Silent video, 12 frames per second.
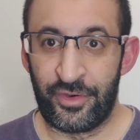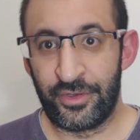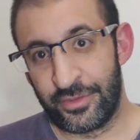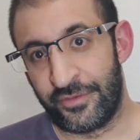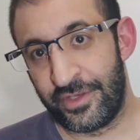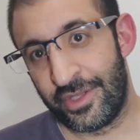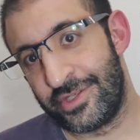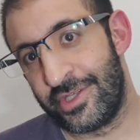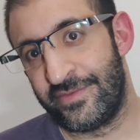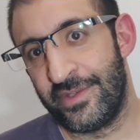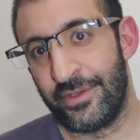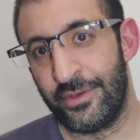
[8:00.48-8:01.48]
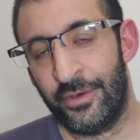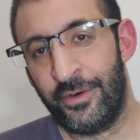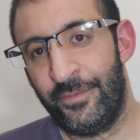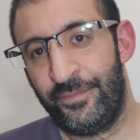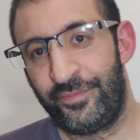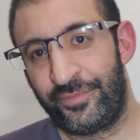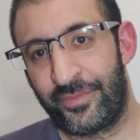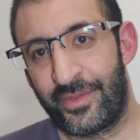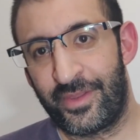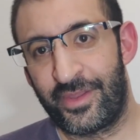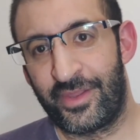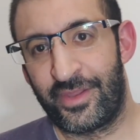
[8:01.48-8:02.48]
Before to finish this video,
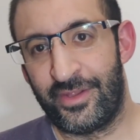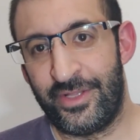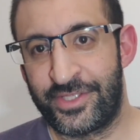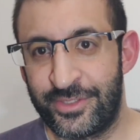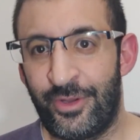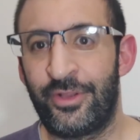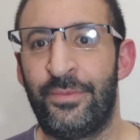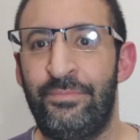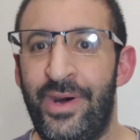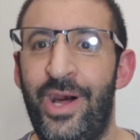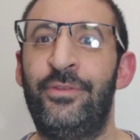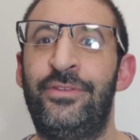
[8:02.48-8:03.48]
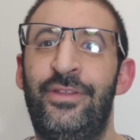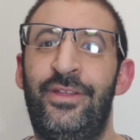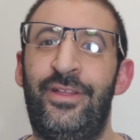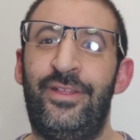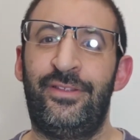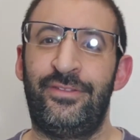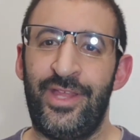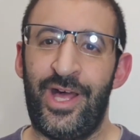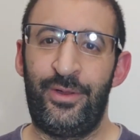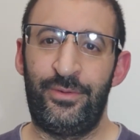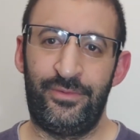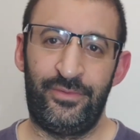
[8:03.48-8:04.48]
let's talk about,
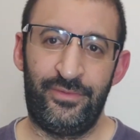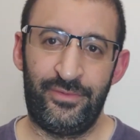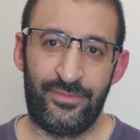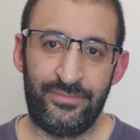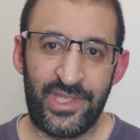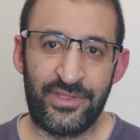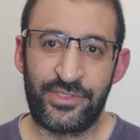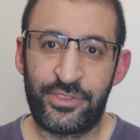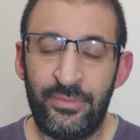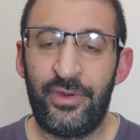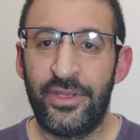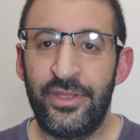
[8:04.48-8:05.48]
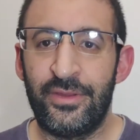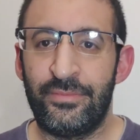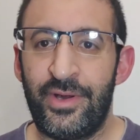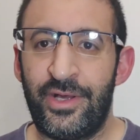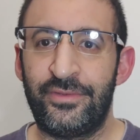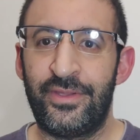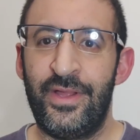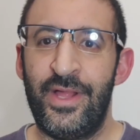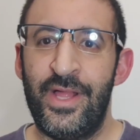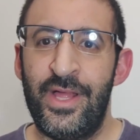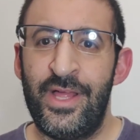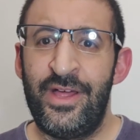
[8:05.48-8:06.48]
now make the summary
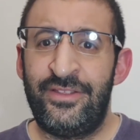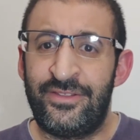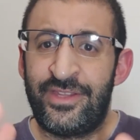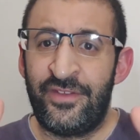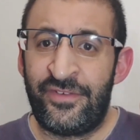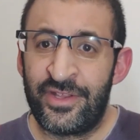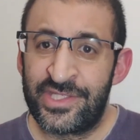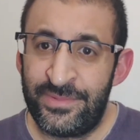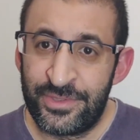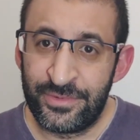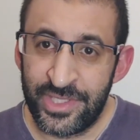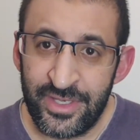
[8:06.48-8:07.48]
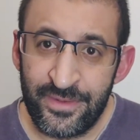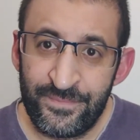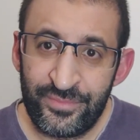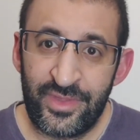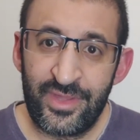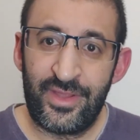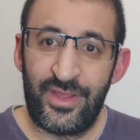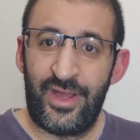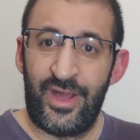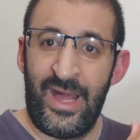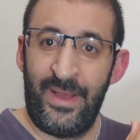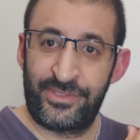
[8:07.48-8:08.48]
about the difference between
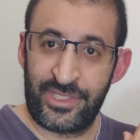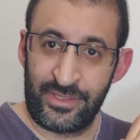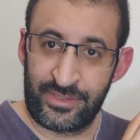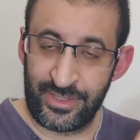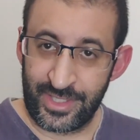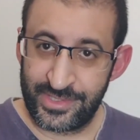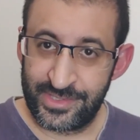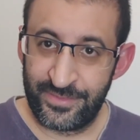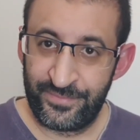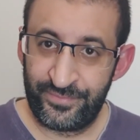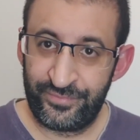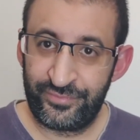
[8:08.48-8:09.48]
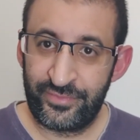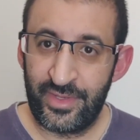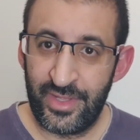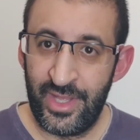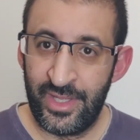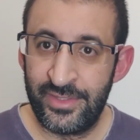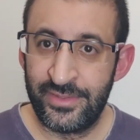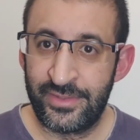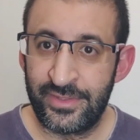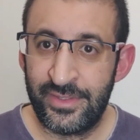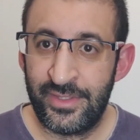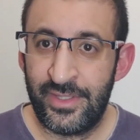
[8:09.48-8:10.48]
abstract class
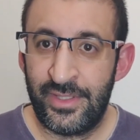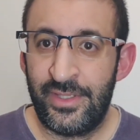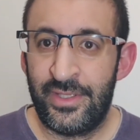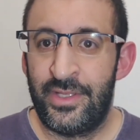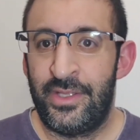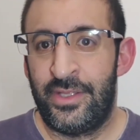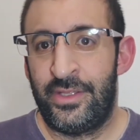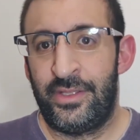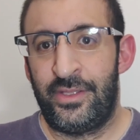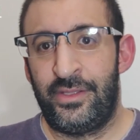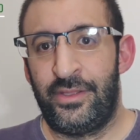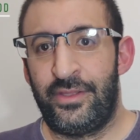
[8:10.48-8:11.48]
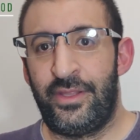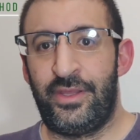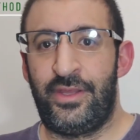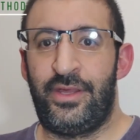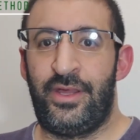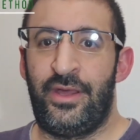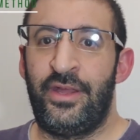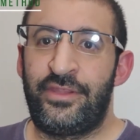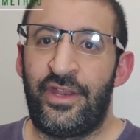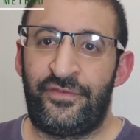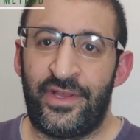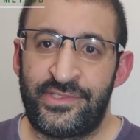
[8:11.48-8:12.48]
and
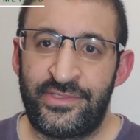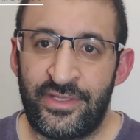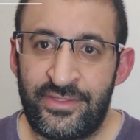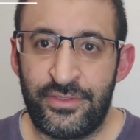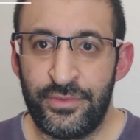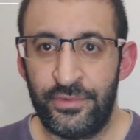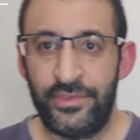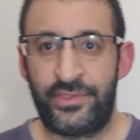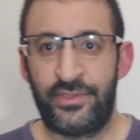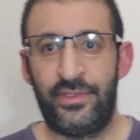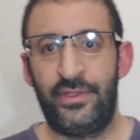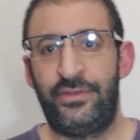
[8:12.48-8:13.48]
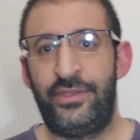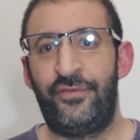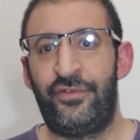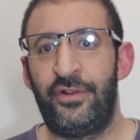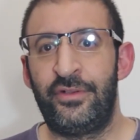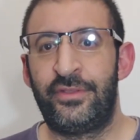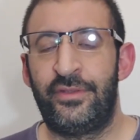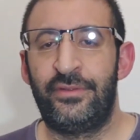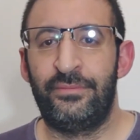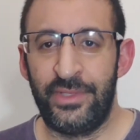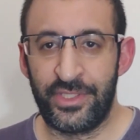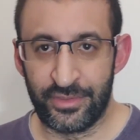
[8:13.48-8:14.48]
interface that use
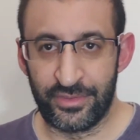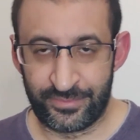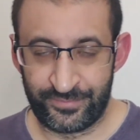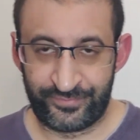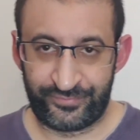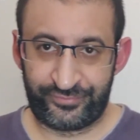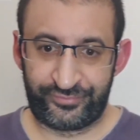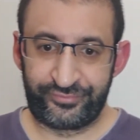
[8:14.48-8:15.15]
default method.